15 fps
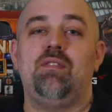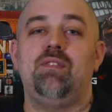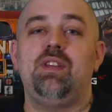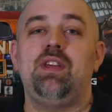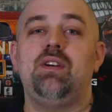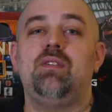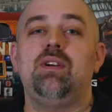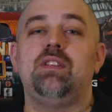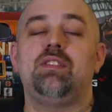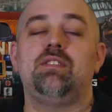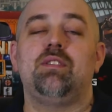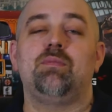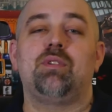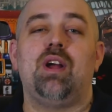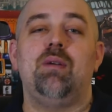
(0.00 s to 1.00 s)
video, hit the
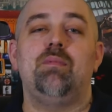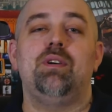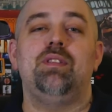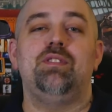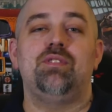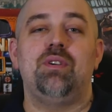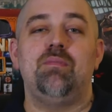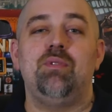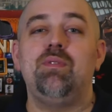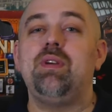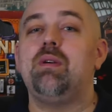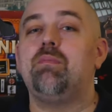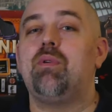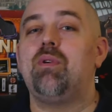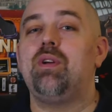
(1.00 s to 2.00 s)
subscribe button to join Movie
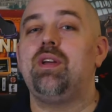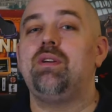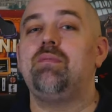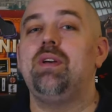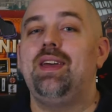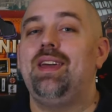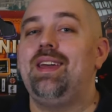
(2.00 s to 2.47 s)
Emporium.